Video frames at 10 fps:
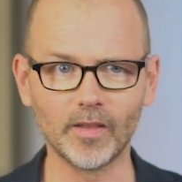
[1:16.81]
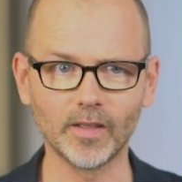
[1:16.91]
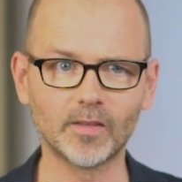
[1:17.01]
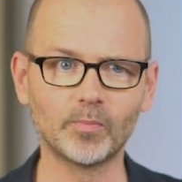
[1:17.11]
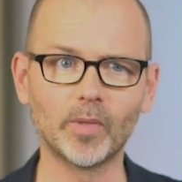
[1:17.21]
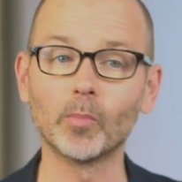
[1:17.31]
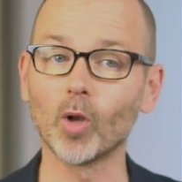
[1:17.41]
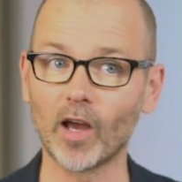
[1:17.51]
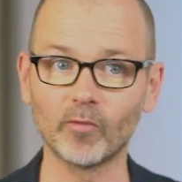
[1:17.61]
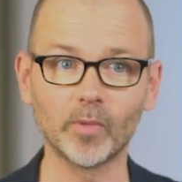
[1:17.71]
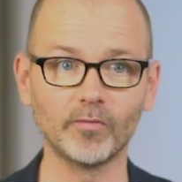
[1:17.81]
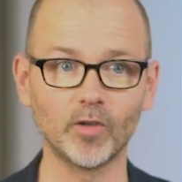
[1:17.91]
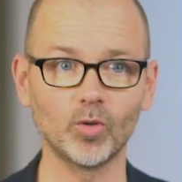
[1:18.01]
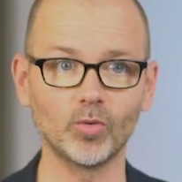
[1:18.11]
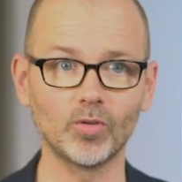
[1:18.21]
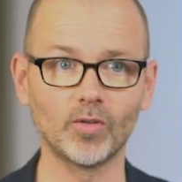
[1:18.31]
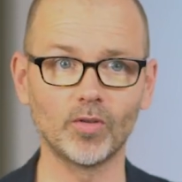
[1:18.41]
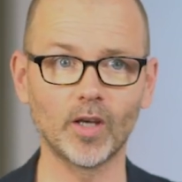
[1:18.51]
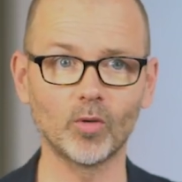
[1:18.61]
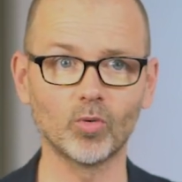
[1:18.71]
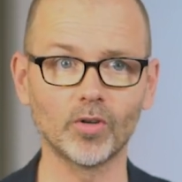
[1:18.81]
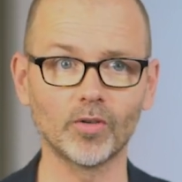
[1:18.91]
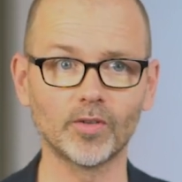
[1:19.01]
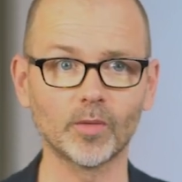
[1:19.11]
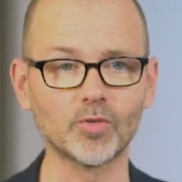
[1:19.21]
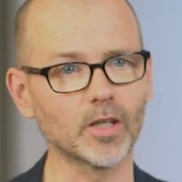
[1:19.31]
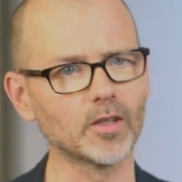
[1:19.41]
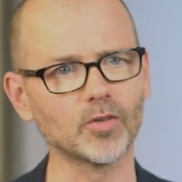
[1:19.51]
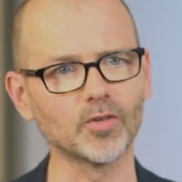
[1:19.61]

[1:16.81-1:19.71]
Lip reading: these people have been viewed, they were subjected